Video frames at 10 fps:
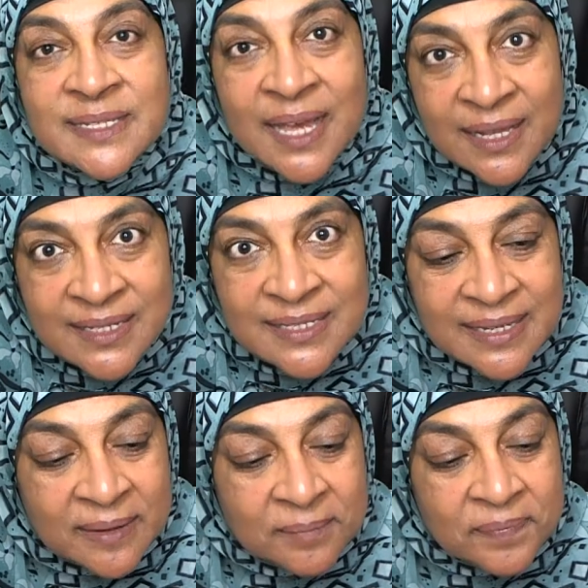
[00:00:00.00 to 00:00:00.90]
sell it to
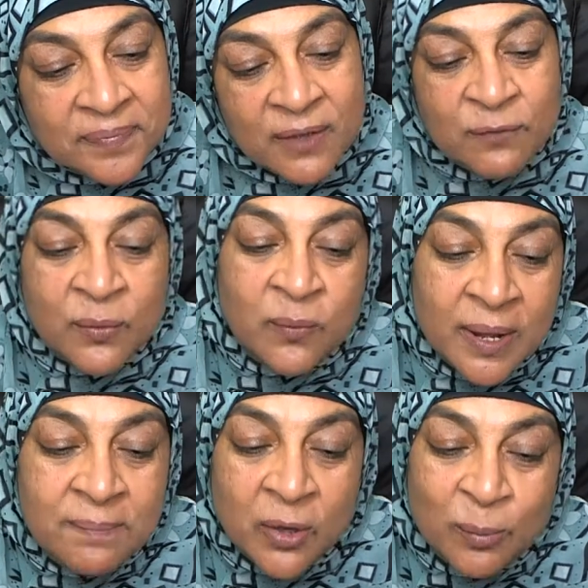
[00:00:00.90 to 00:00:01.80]
him. For
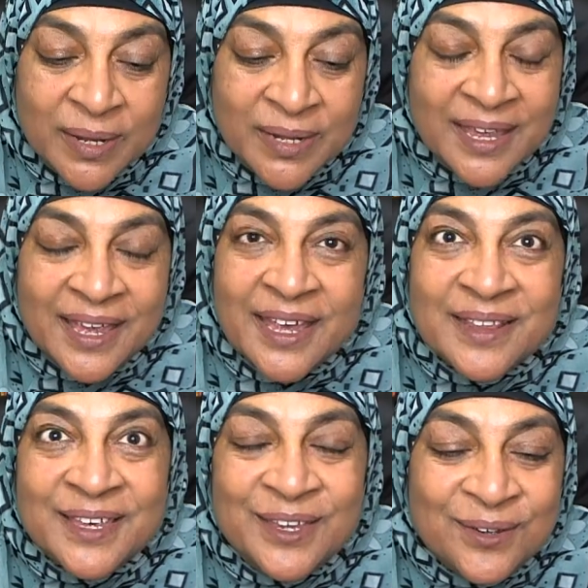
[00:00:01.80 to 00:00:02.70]
one moment,
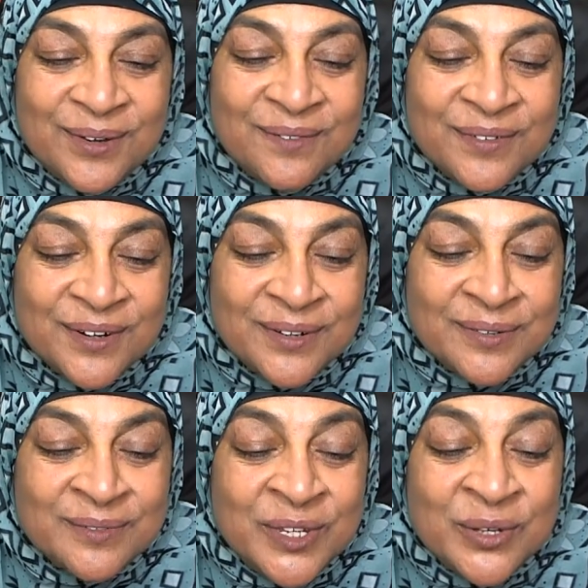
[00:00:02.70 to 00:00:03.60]
the
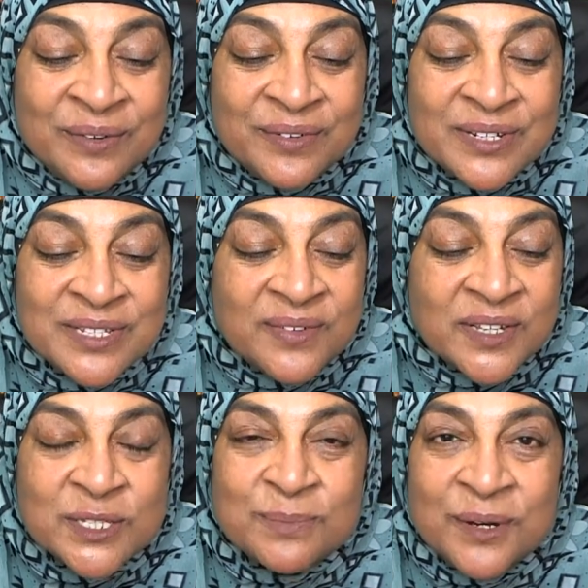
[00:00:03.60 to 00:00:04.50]
universe
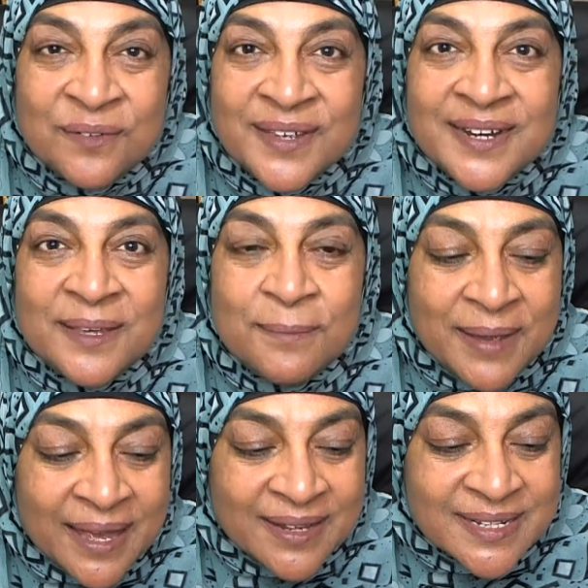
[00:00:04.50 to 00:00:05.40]
feels perfectly
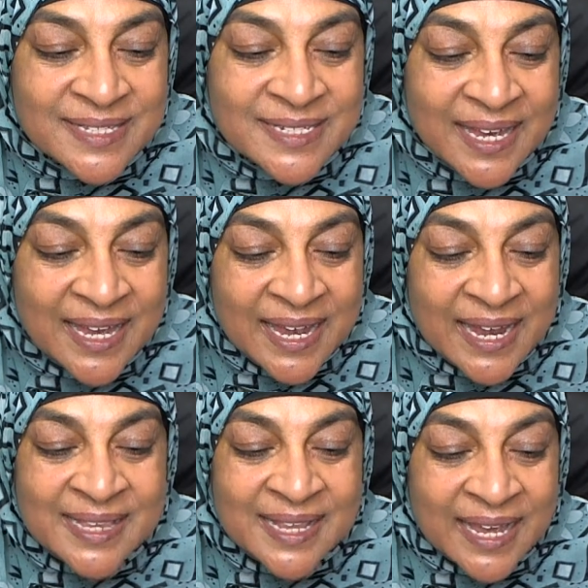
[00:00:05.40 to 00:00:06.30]
balanced.
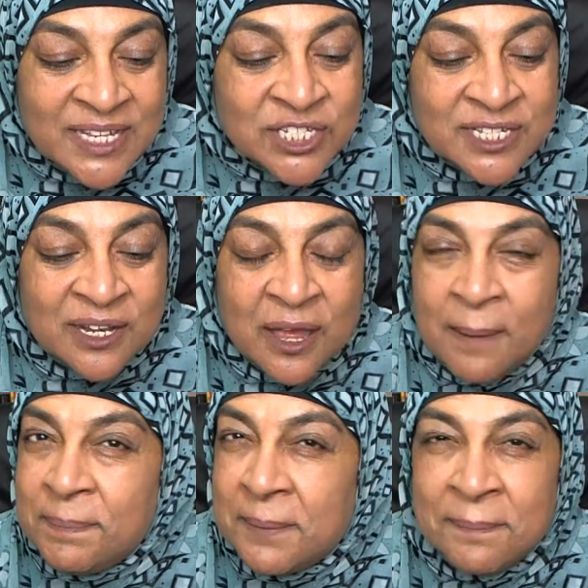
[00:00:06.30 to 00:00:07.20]
It's like she's
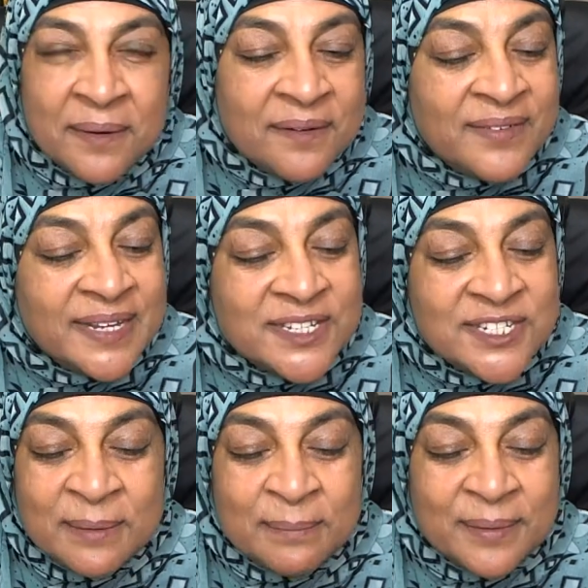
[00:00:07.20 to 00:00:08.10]
lobbed the perfect
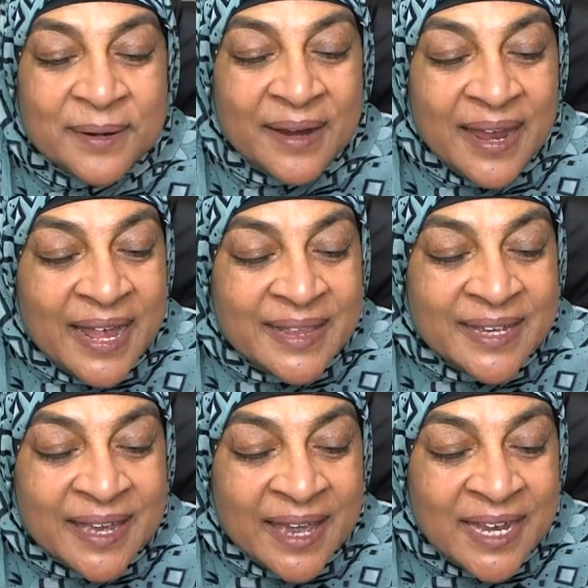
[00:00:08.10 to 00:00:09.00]
jumper, the
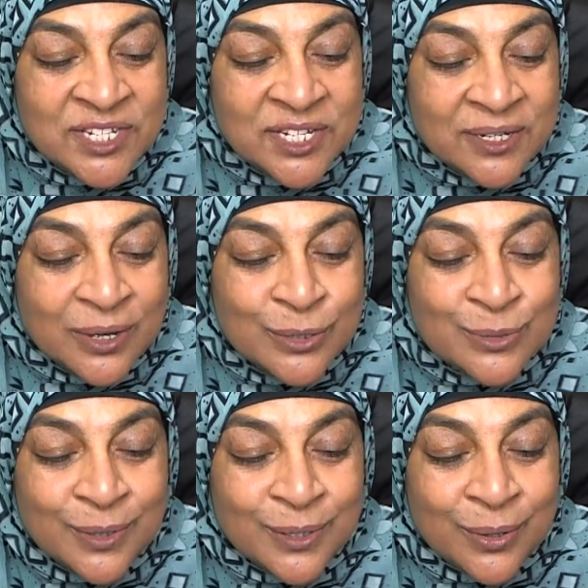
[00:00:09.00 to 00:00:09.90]
kind she
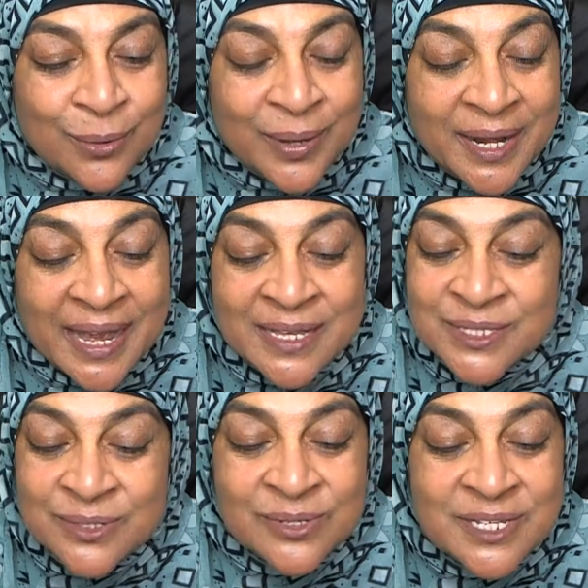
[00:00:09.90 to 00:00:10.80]
knows will go in as
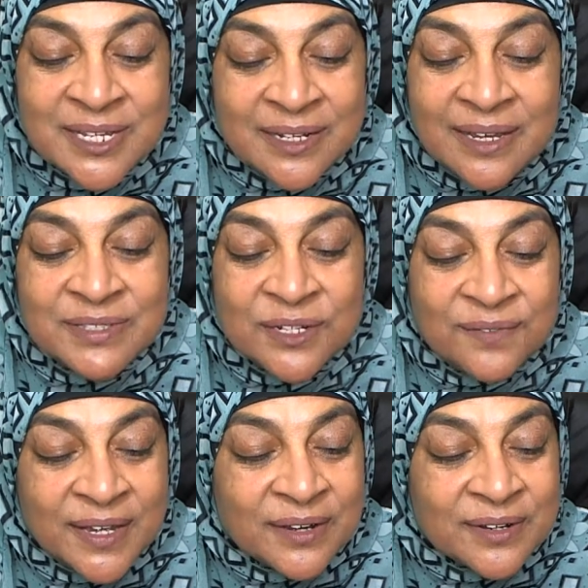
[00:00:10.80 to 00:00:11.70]
soon as it leaves her
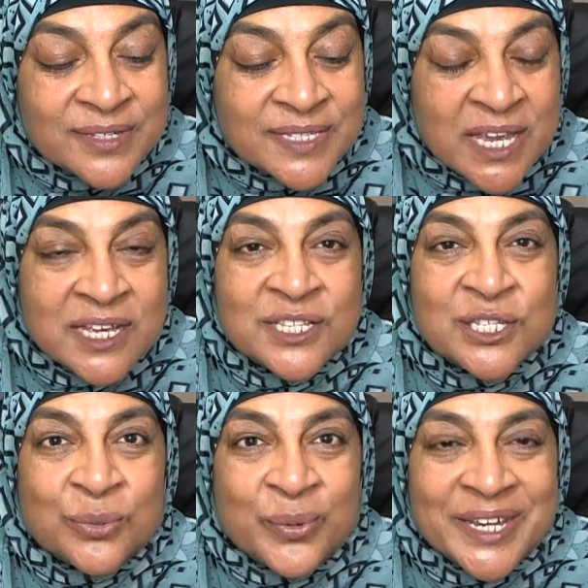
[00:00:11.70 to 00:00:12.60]
fingers.
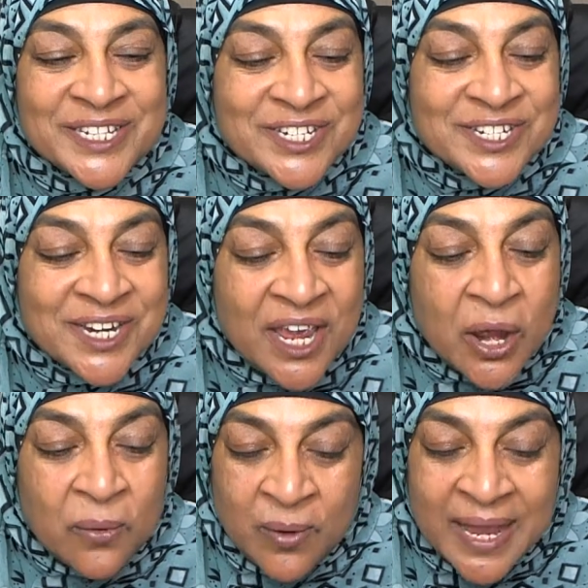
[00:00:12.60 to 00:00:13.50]
Swish!
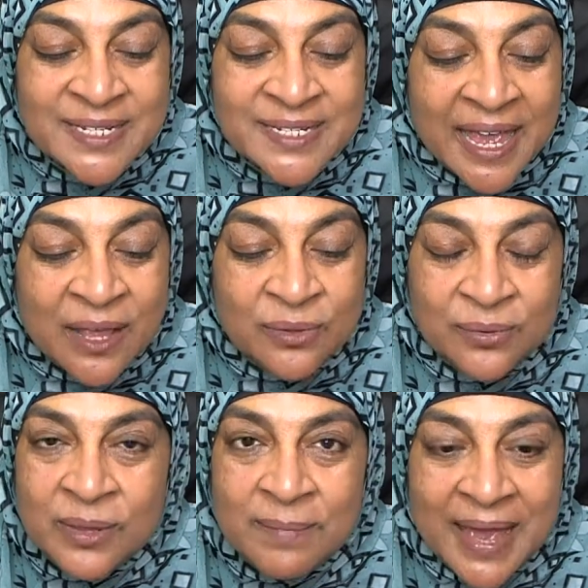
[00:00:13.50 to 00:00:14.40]
Right down
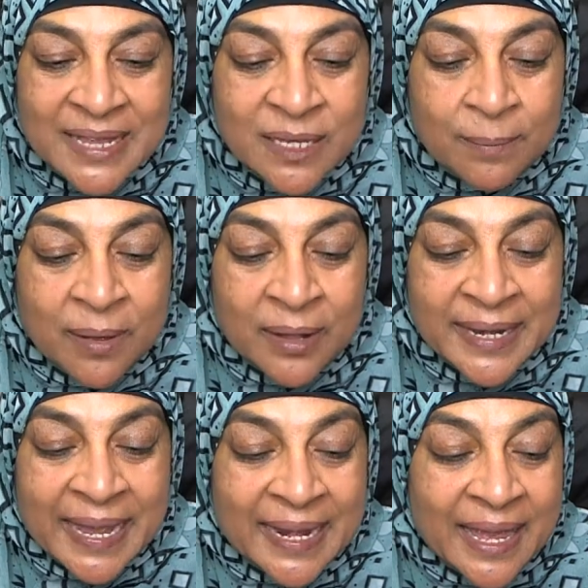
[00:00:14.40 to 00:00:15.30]
through the basketball
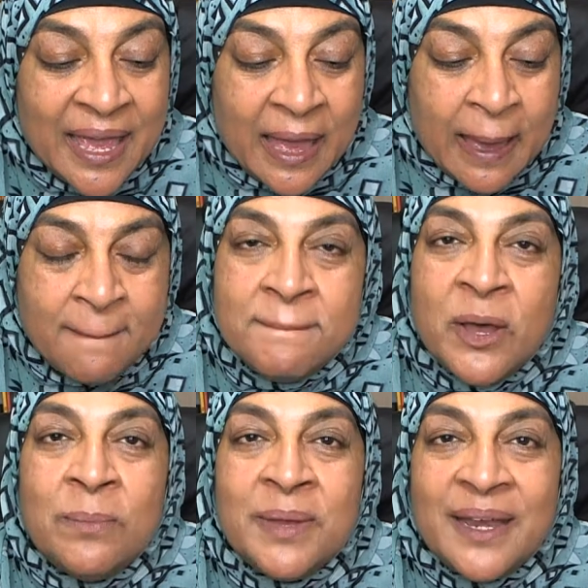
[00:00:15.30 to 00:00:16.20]
net. A
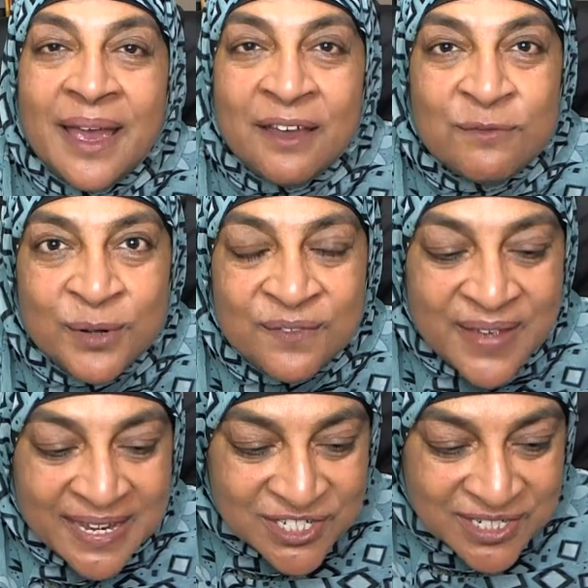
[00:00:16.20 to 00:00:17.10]
moment of
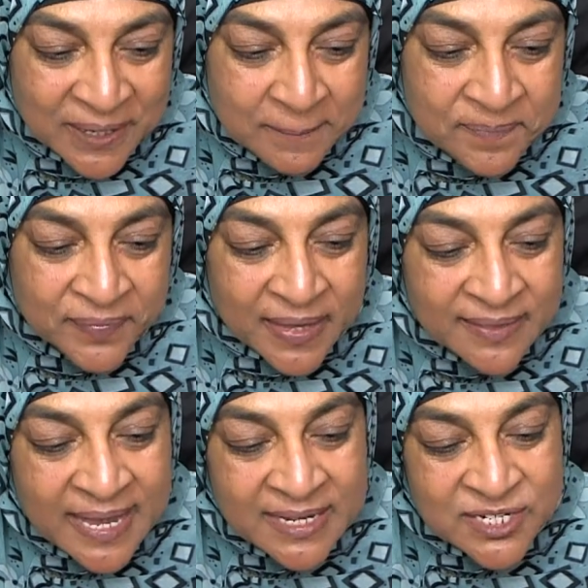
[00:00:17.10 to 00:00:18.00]
perfection.
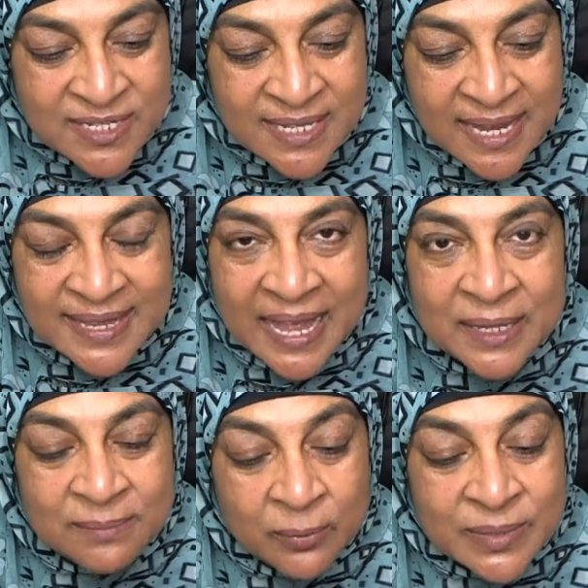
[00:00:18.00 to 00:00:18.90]
Then, just like that,
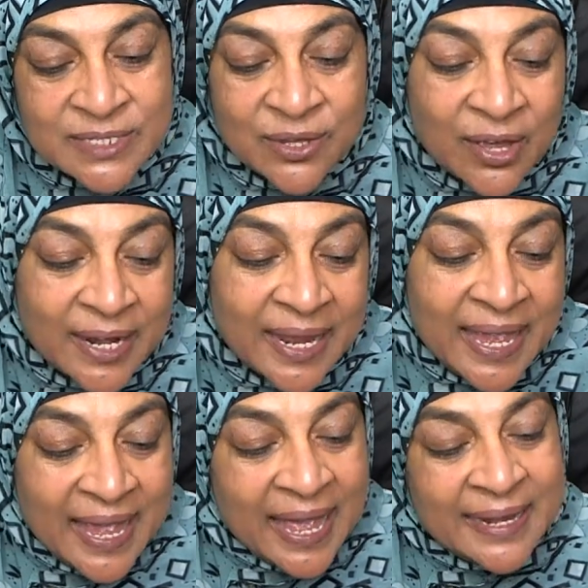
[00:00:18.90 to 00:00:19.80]
the moment's gone,
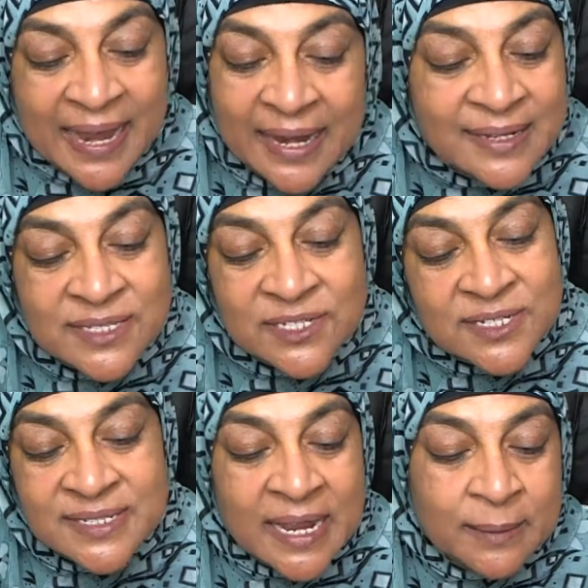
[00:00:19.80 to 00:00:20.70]
and Natalie's
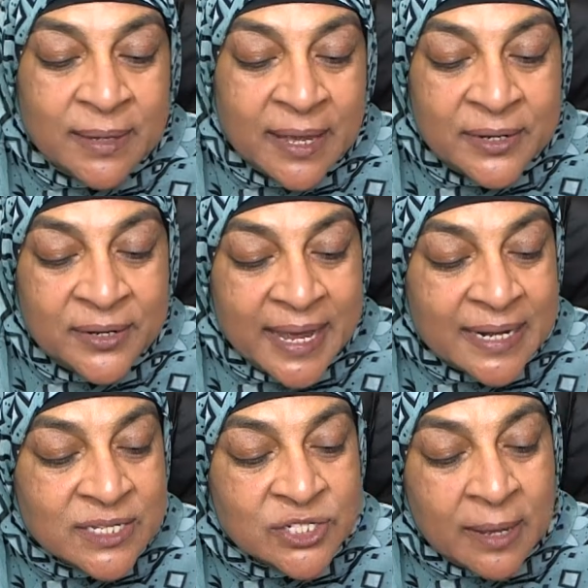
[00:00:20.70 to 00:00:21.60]
just standing behind her
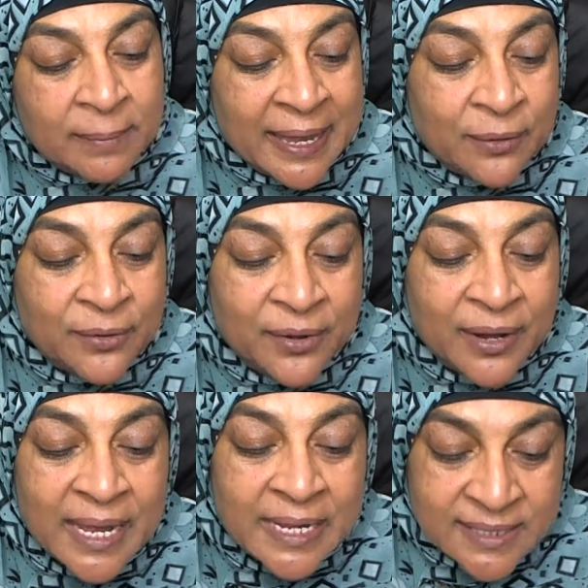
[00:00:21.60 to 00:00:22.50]
daddy's shop counter,
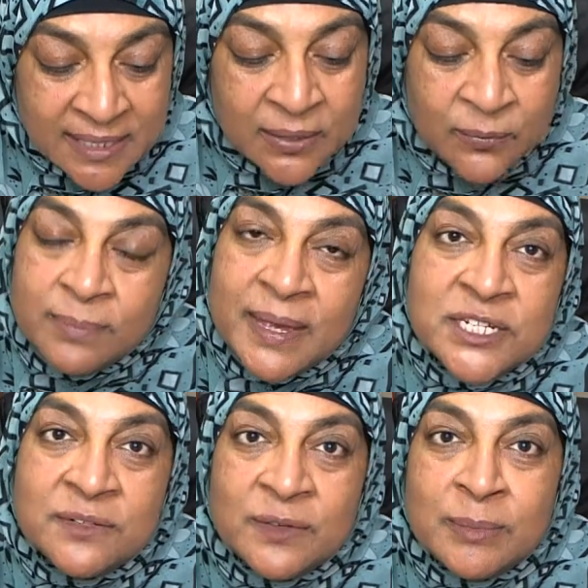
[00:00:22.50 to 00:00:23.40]
dealing with
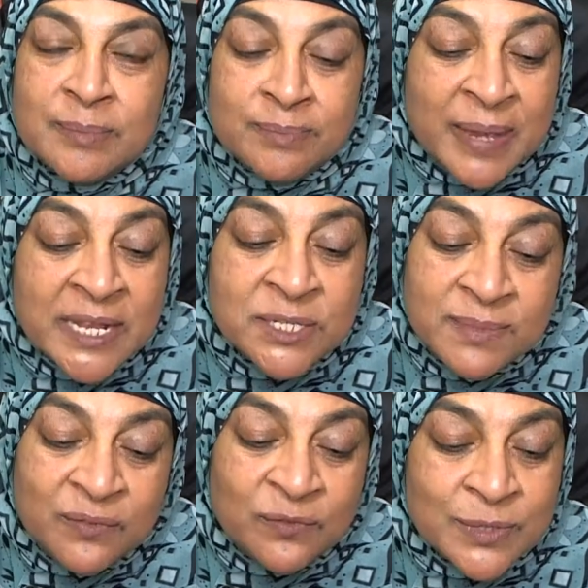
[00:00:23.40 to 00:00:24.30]

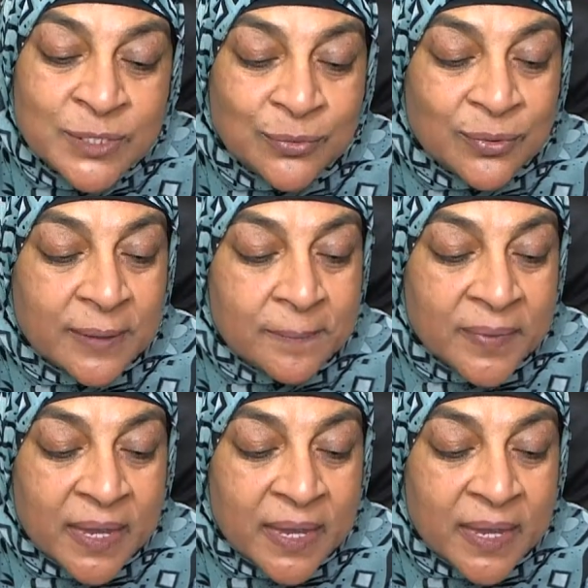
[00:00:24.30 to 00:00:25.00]
Benjamin from school.